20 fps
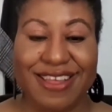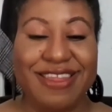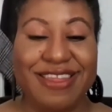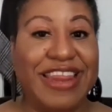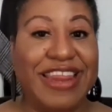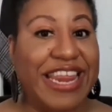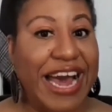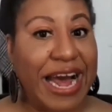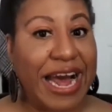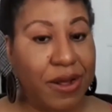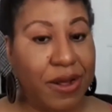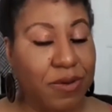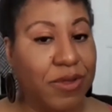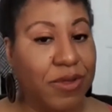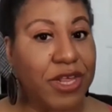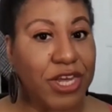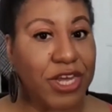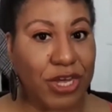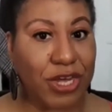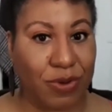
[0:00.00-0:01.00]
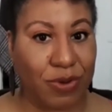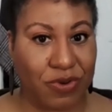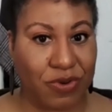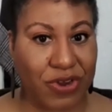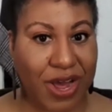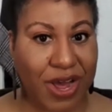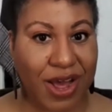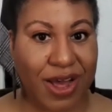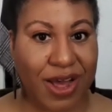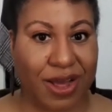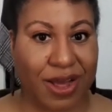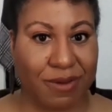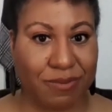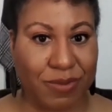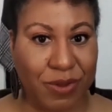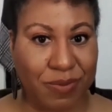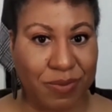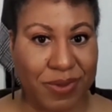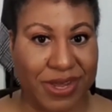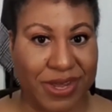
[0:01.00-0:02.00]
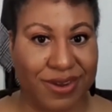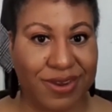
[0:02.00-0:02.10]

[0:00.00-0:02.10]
That was a huge aha moment.